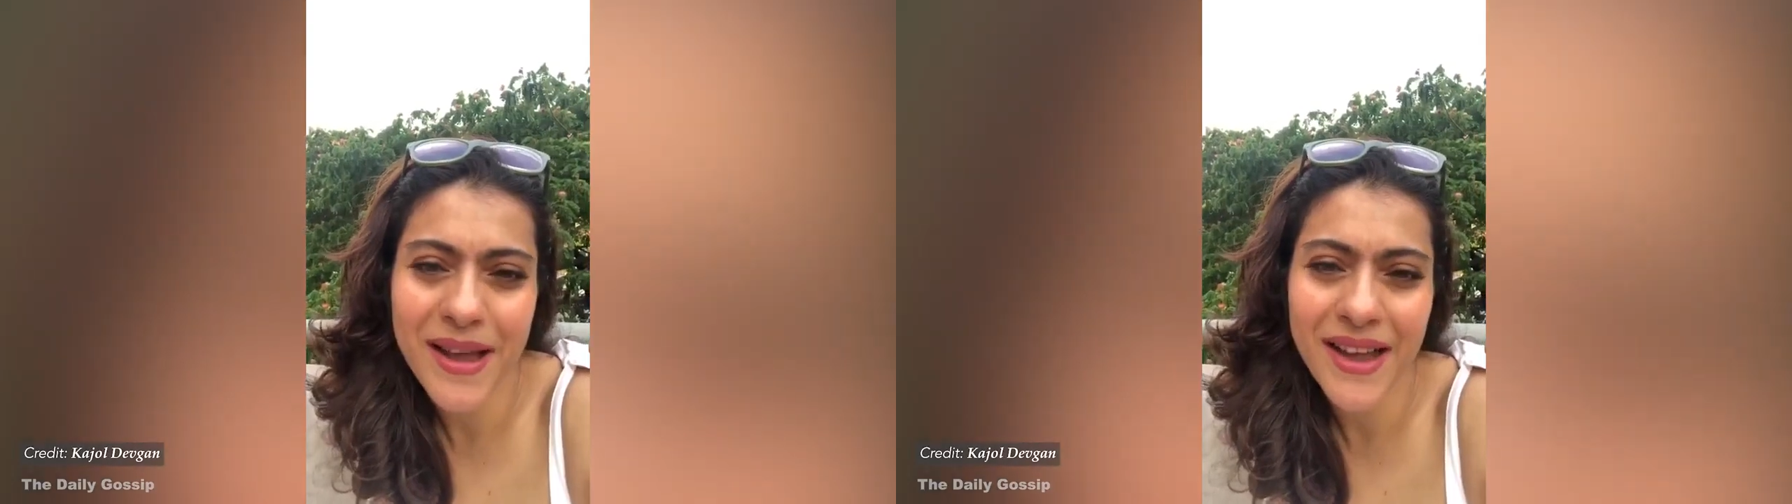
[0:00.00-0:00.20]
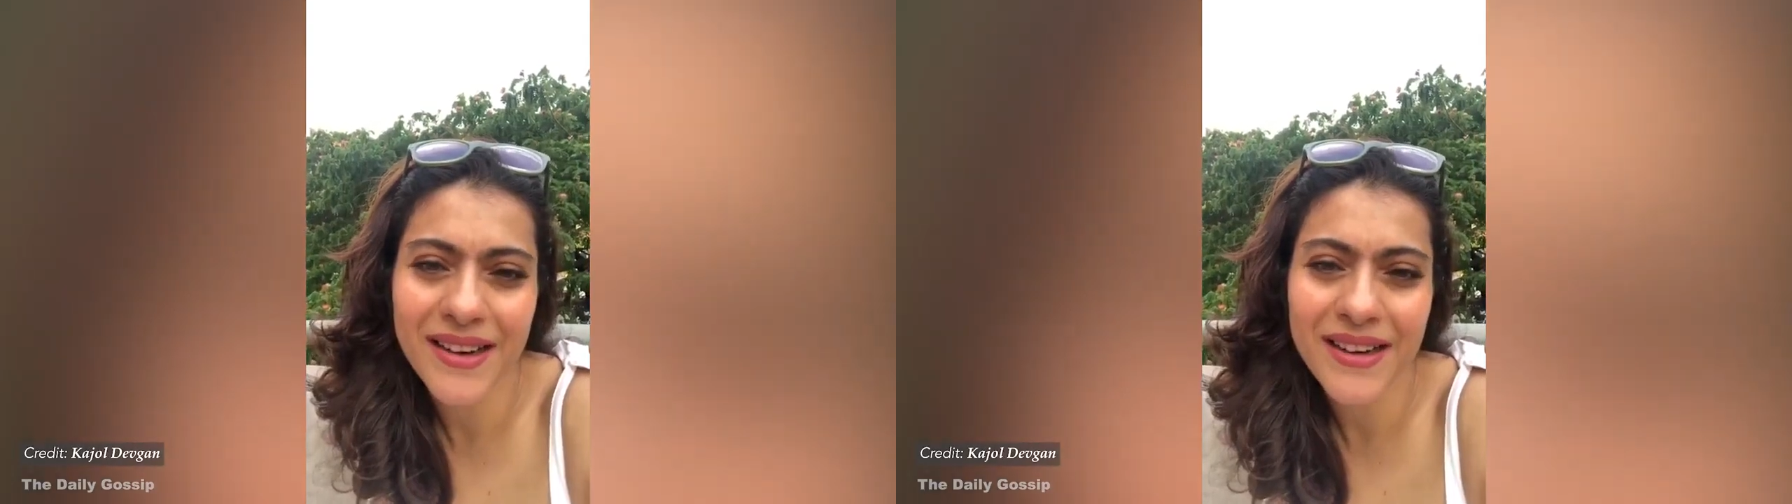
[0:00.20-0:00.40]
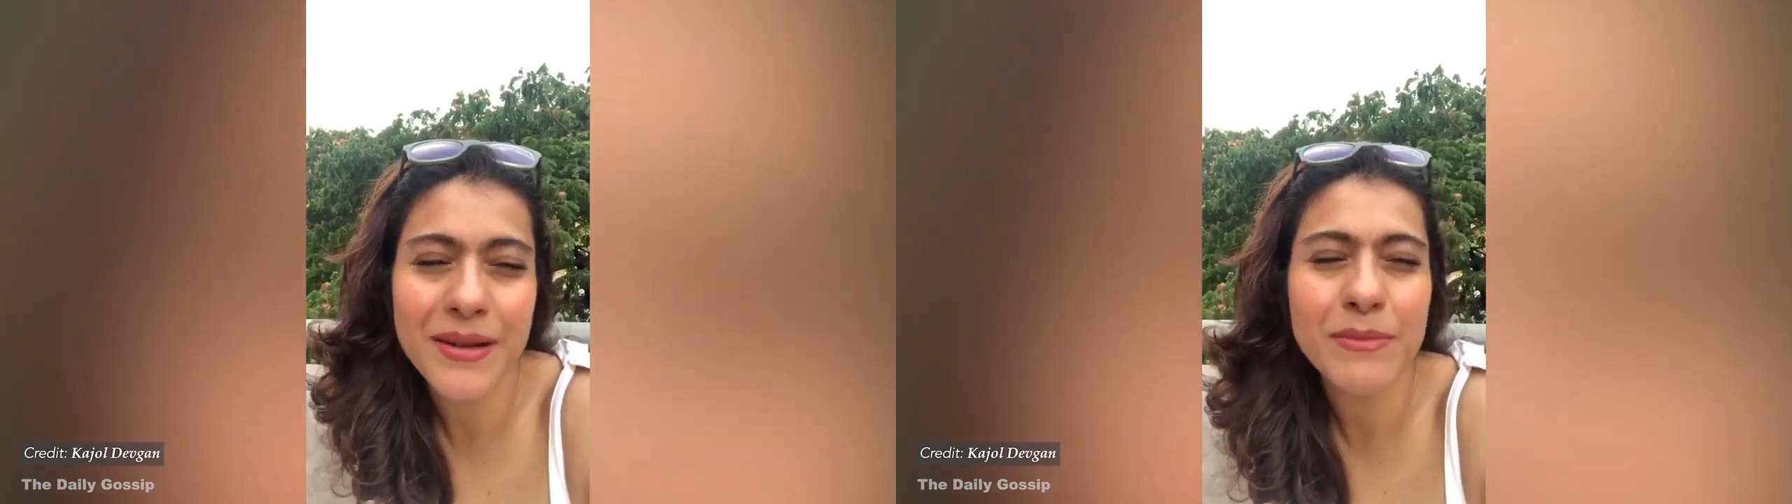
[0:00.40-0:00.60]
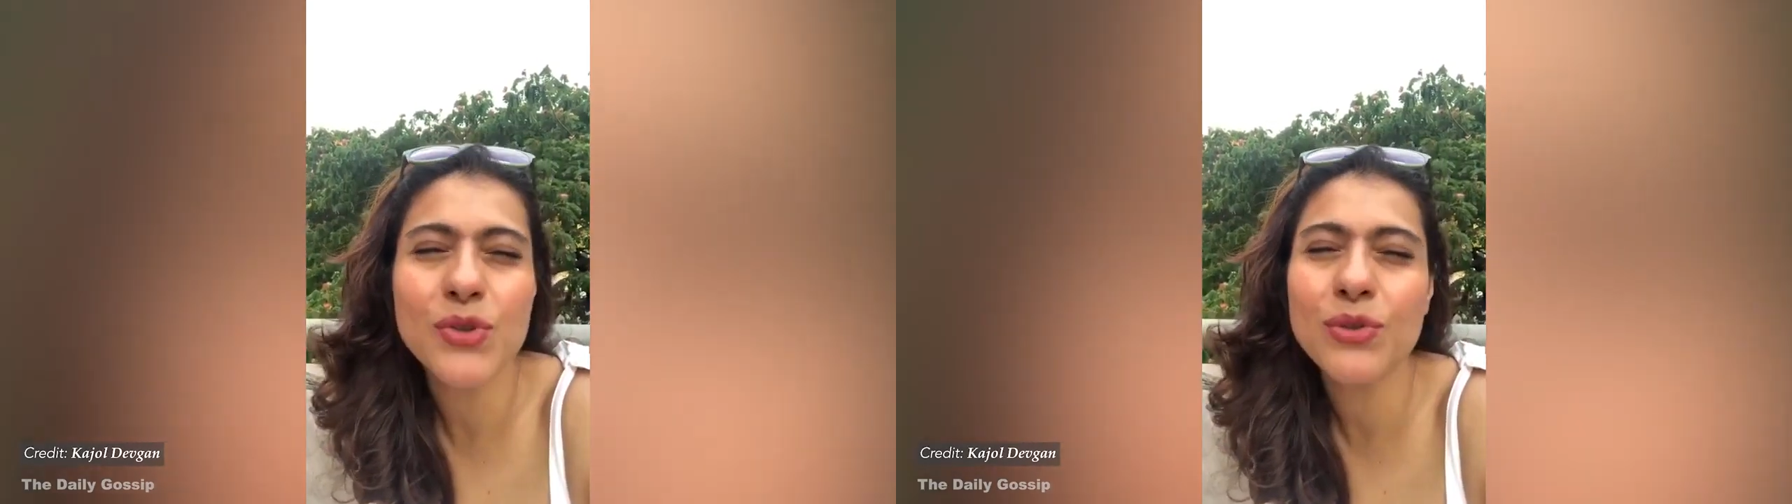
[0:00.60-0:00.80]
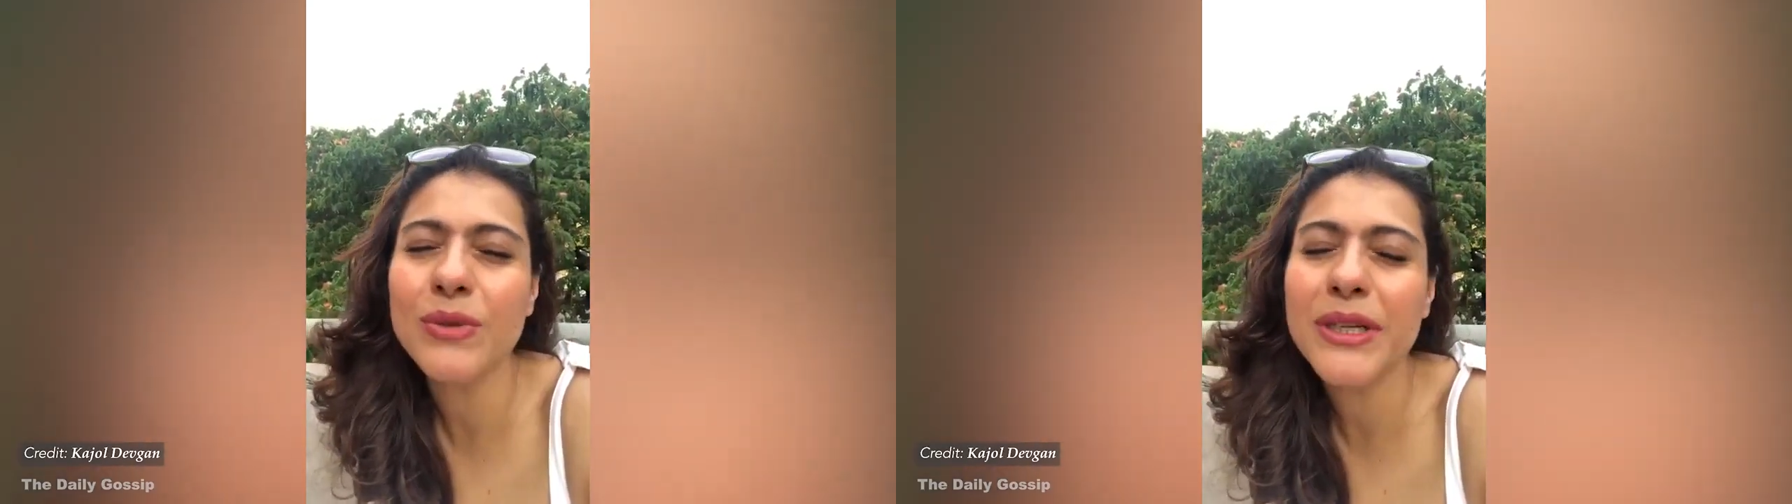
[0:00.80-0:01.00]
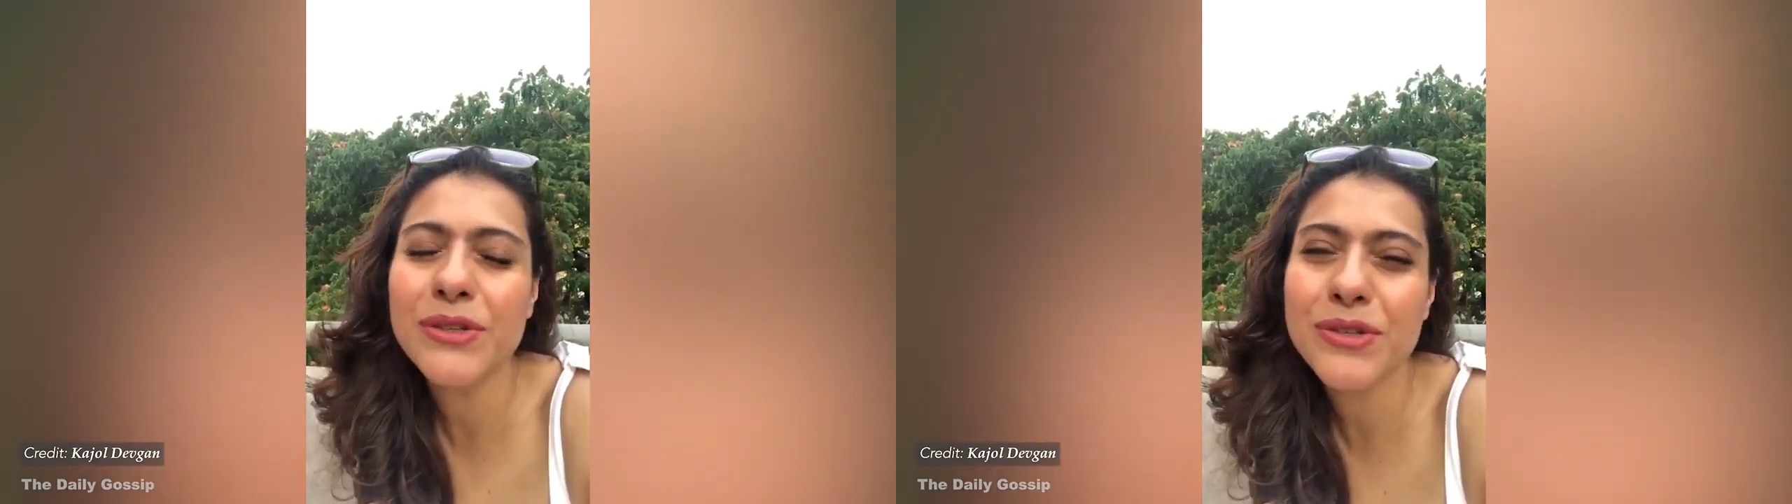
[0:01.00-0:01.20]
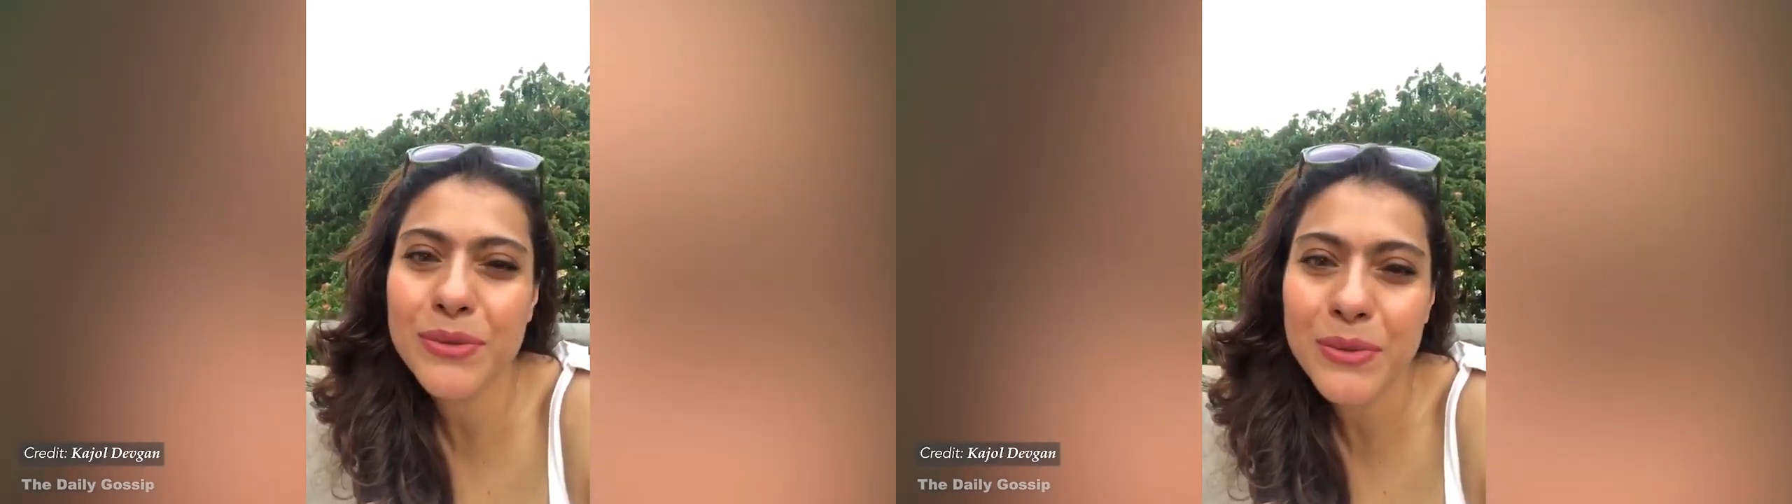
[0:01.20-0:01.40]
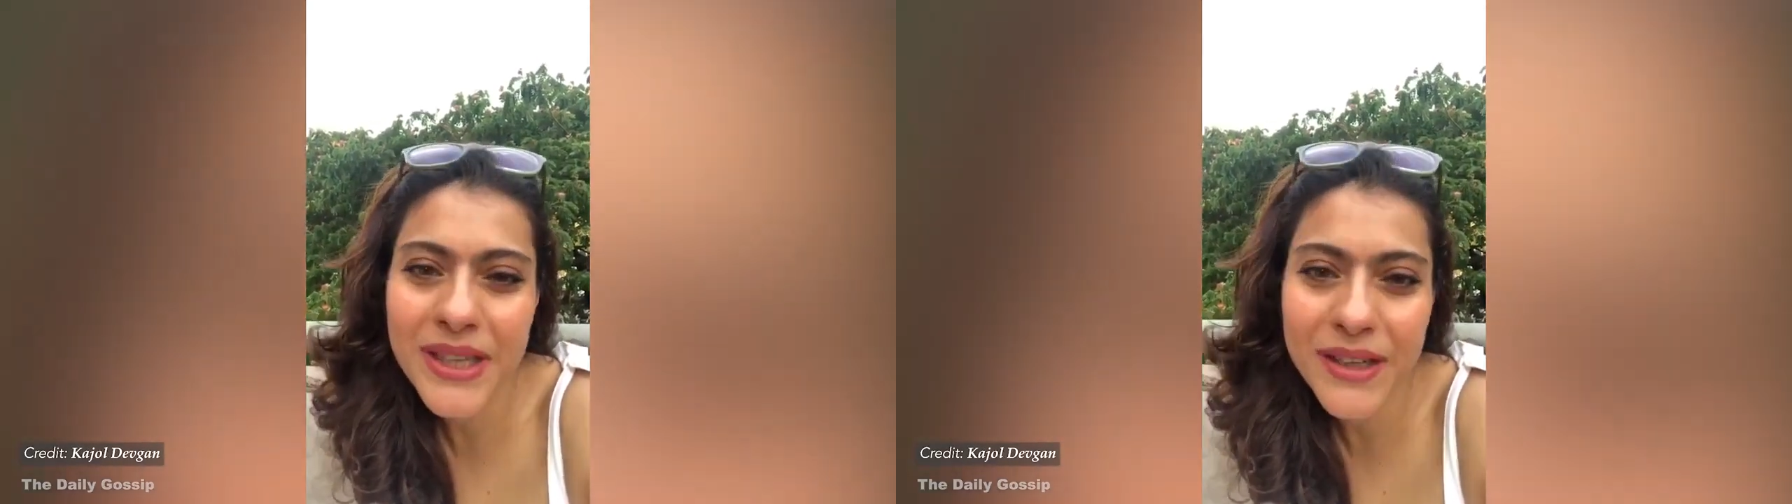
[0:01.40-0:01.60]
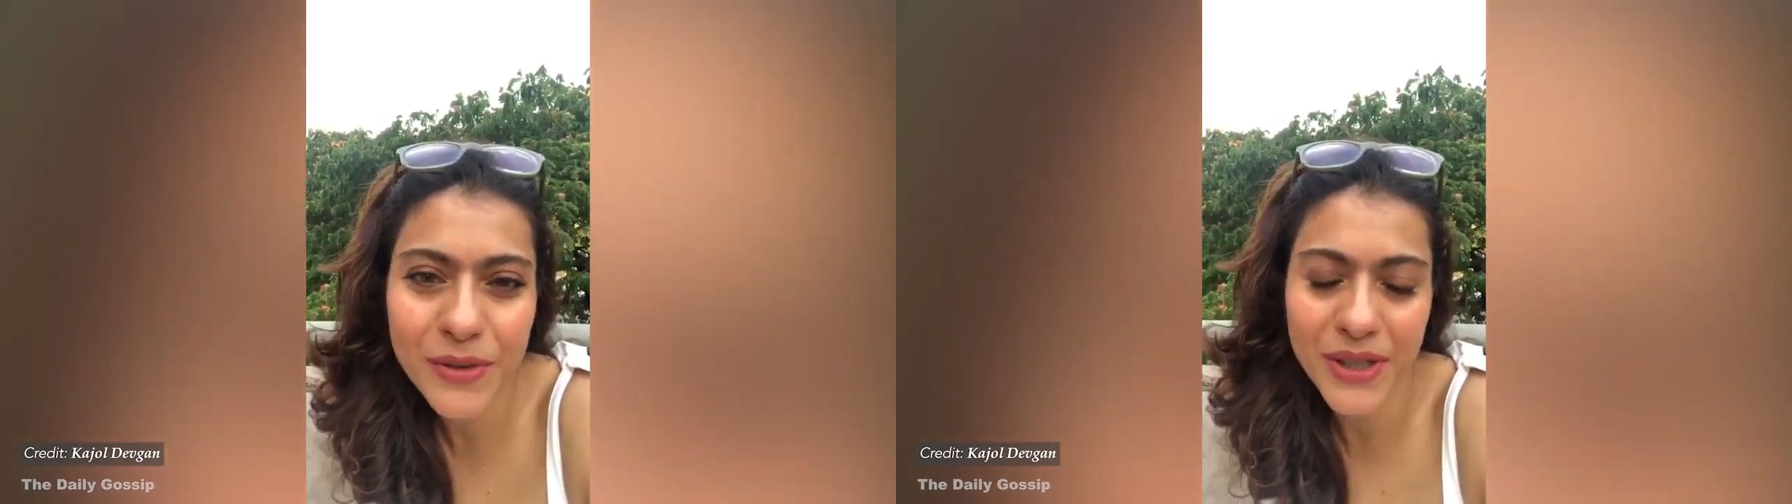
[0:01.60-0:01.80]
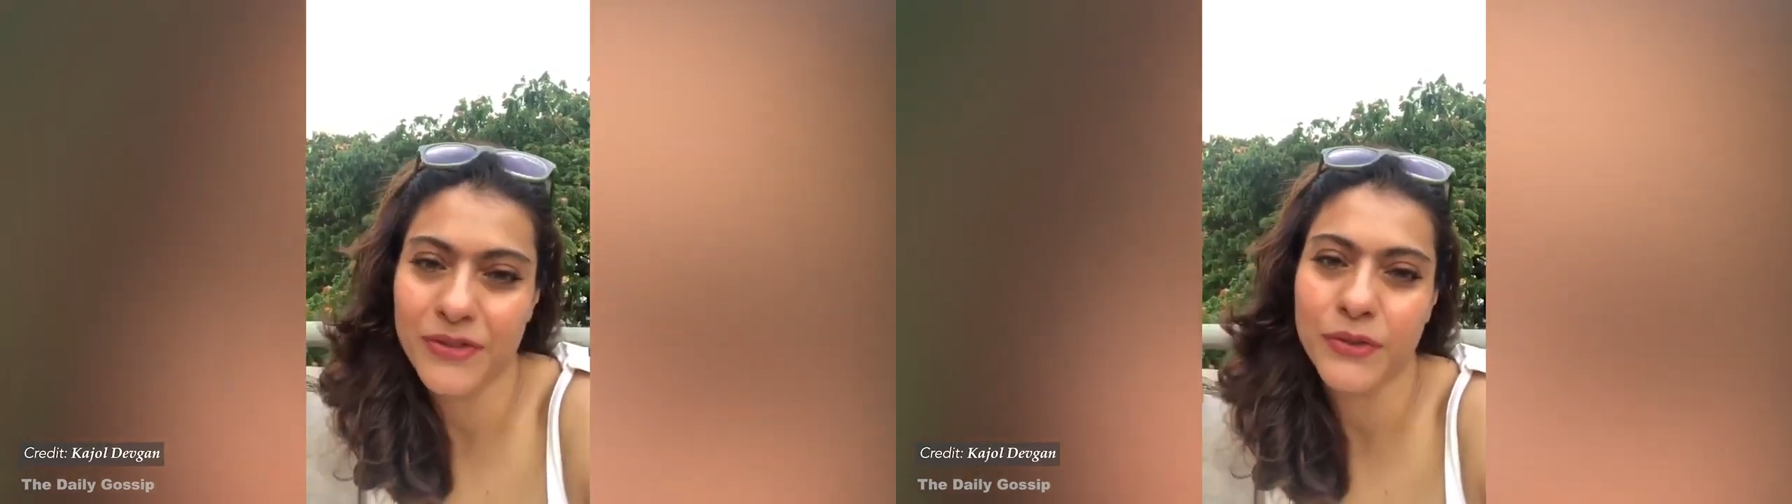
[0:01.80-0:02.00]
And I am truly, truly
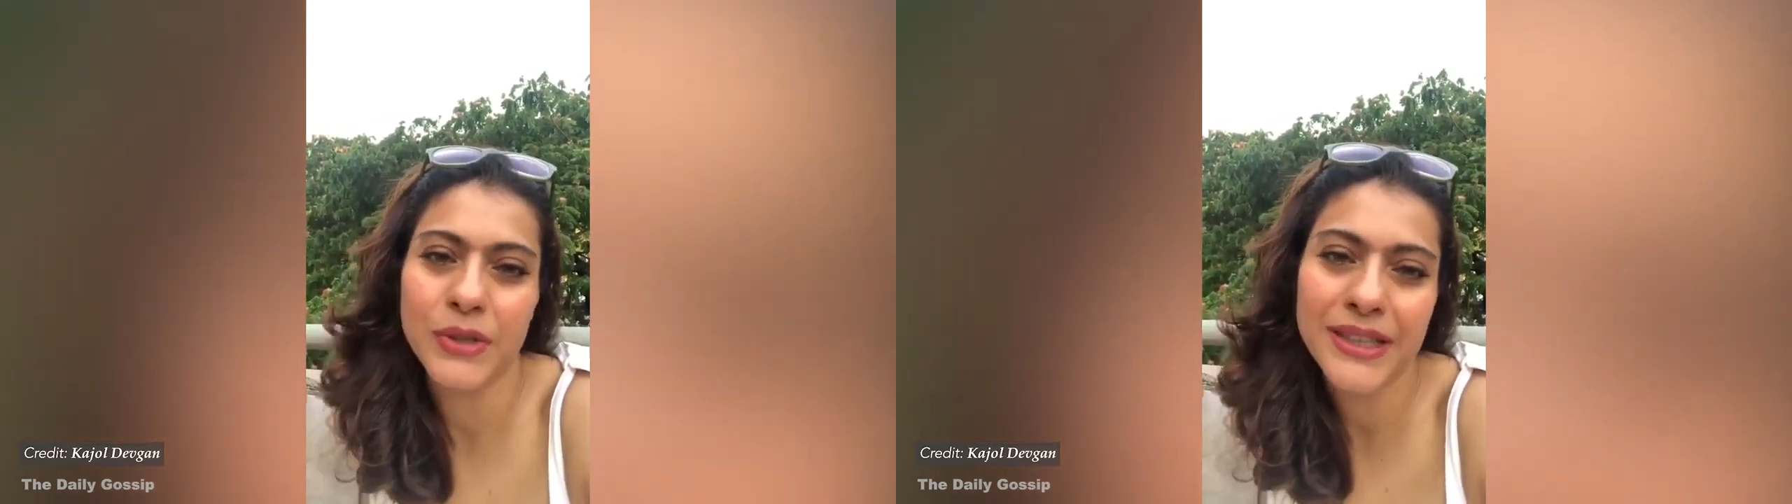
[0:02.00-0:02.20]
grateful.